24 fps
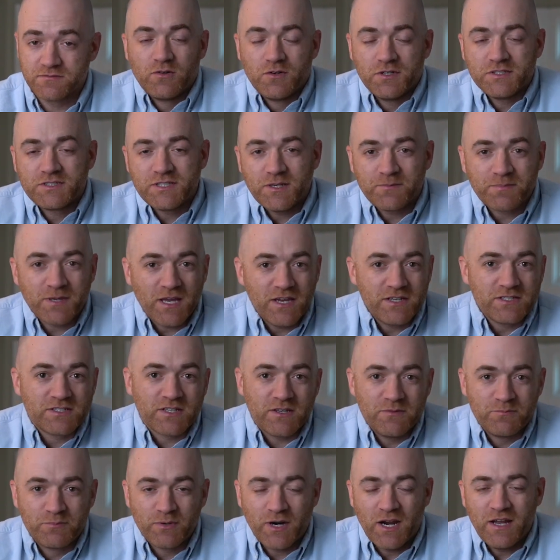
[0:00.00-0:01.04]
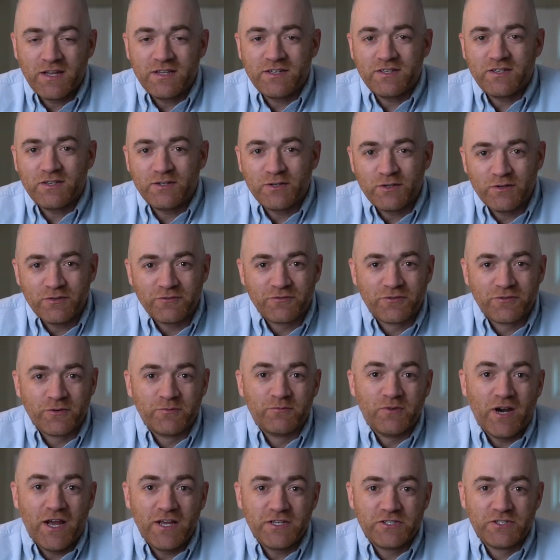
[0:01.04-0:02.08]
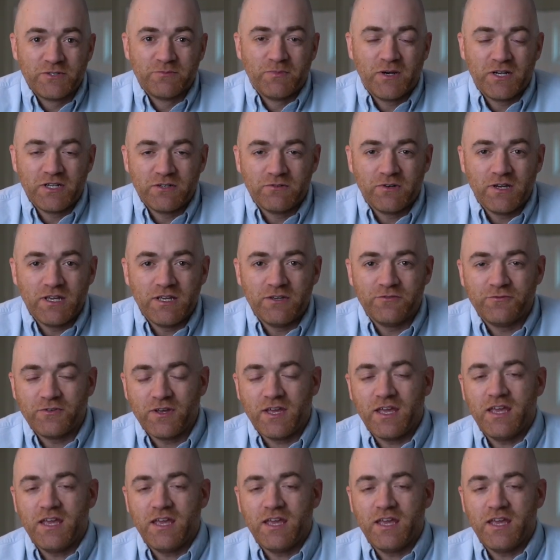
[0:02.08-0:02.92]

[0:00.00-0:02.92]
What's up, guys? Brian here from Ride Your Money Wave,